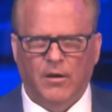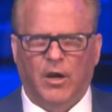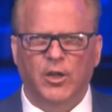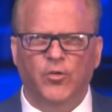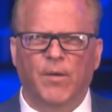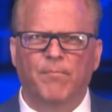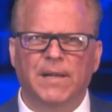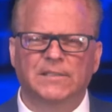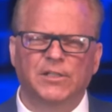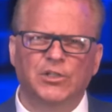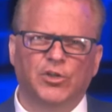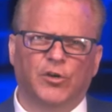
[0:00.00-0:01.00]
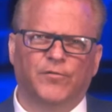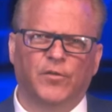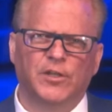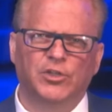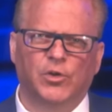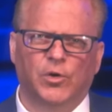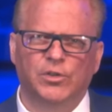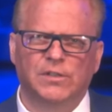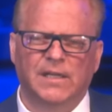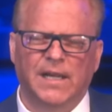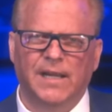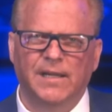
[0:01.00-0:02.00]
Are you a messenger for the church
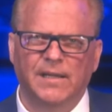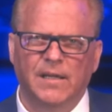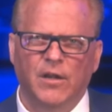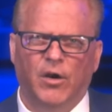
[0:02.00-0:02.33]
today?